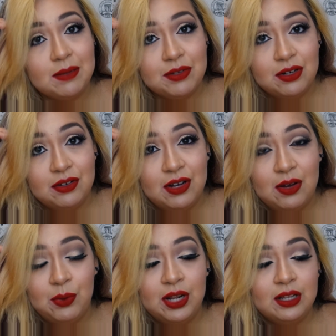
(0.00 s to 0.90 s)
so I don't know how
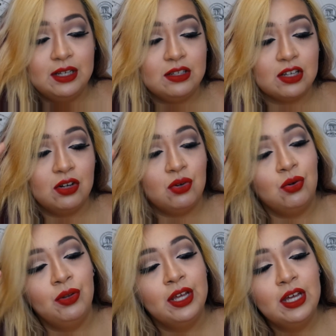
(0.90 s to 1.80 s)
well it's gonna hold